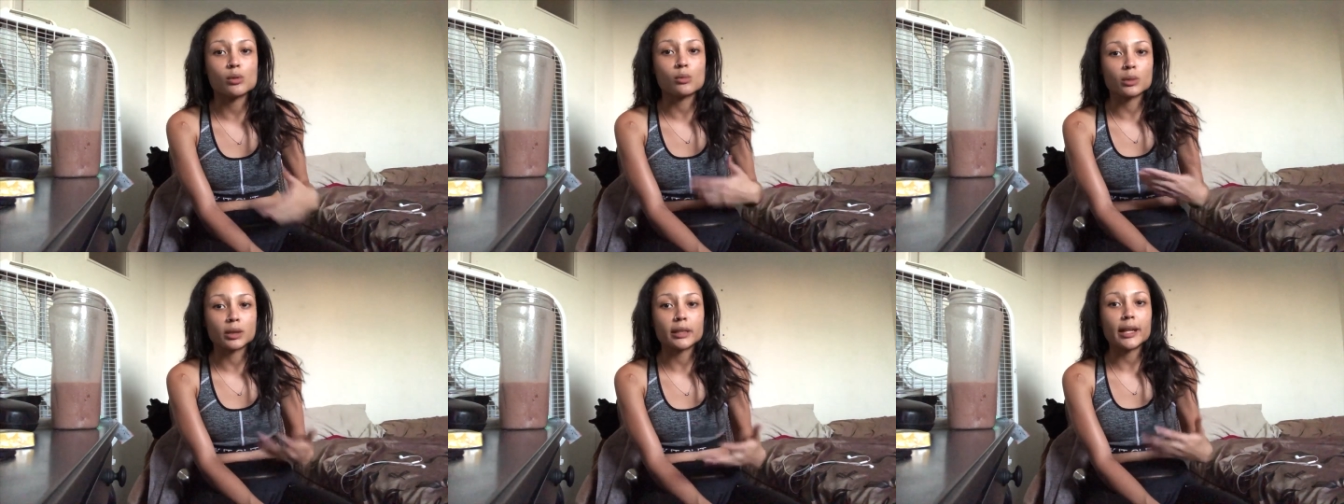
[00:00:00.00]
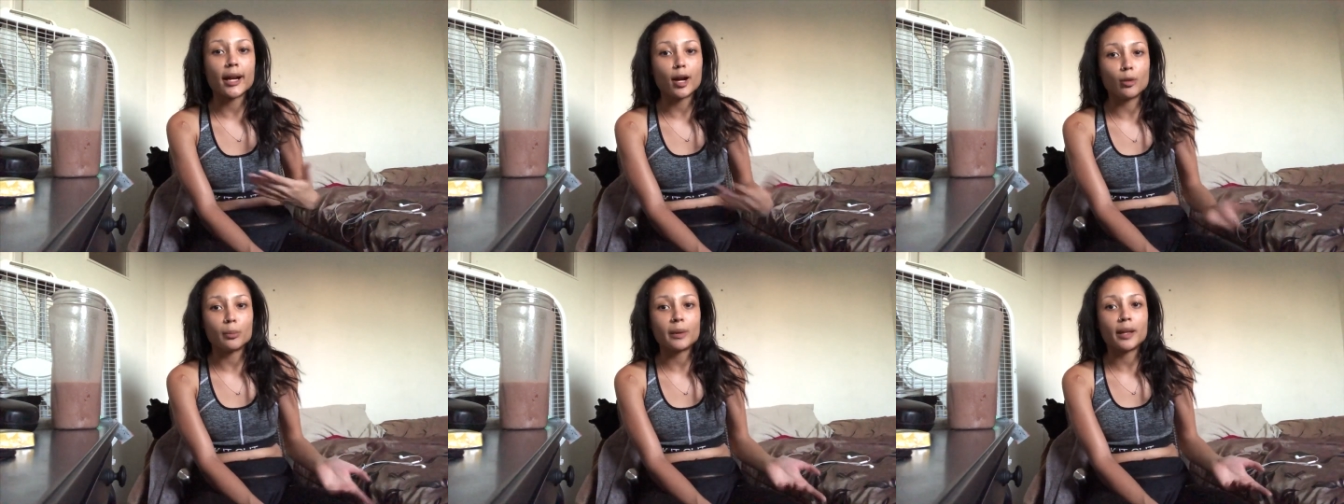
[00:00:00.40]
really
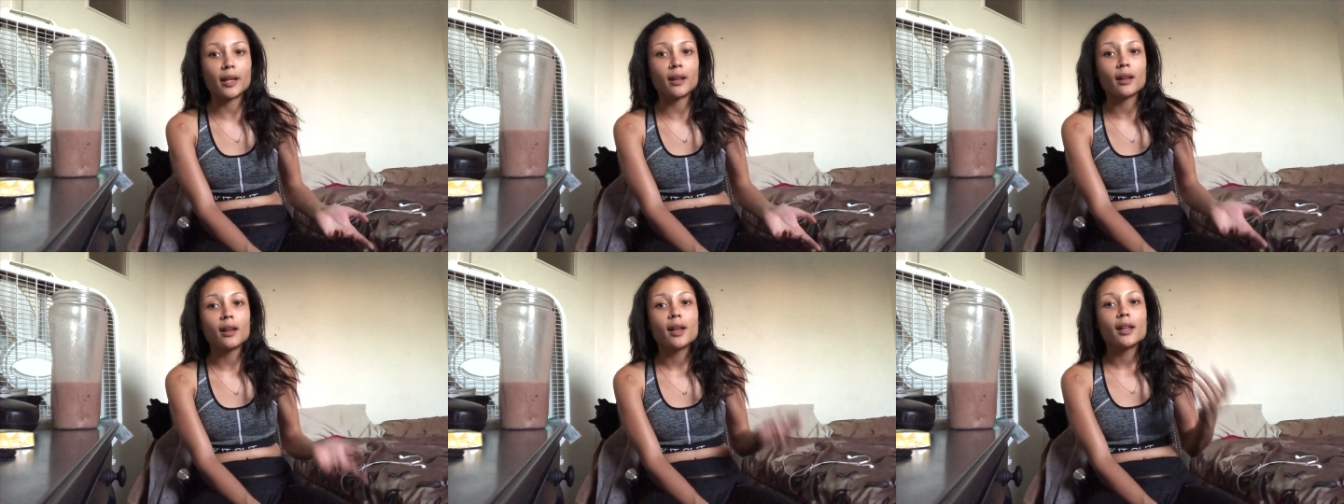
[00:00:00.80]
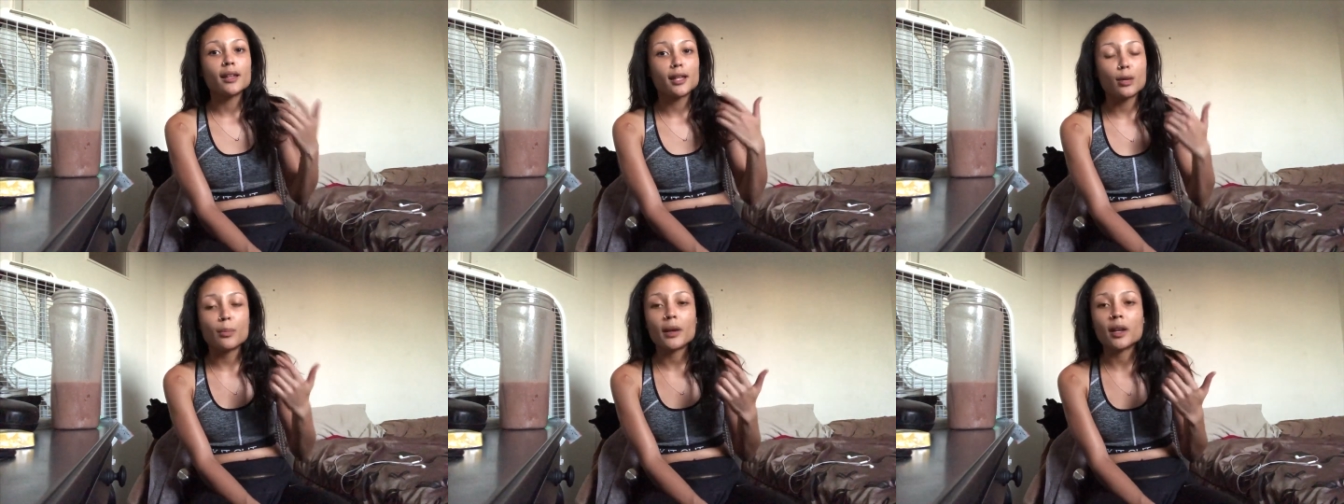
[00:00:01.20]
helping
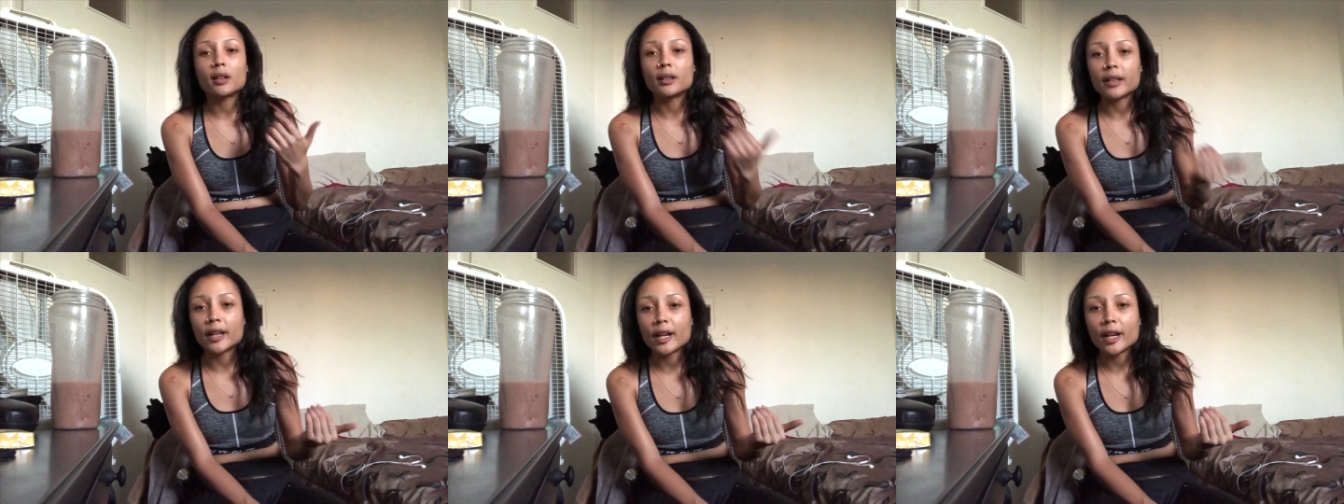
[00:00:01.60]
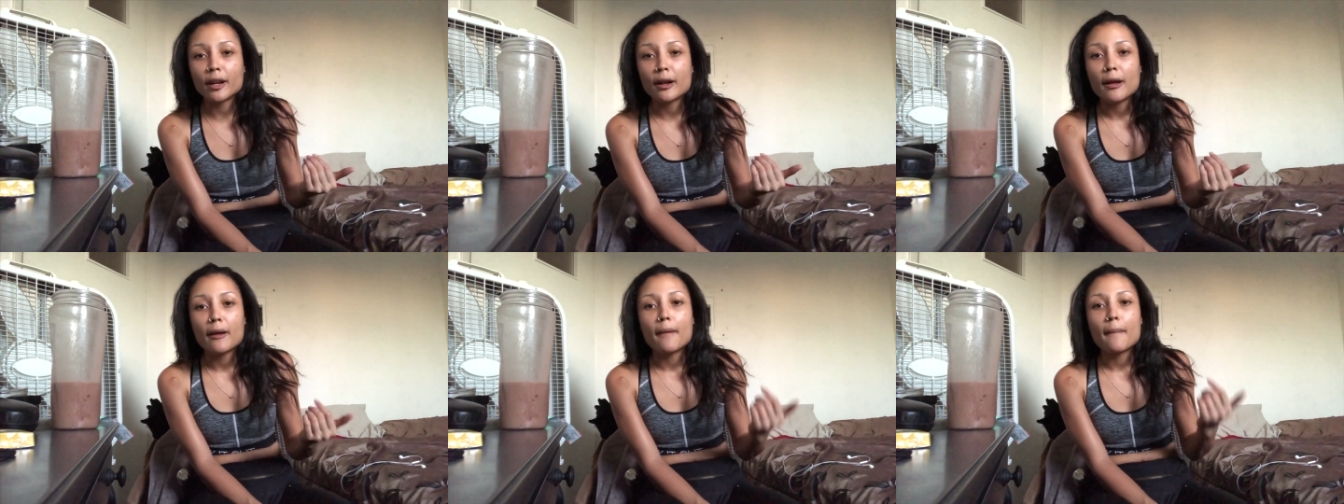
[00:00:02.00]
keep it clear.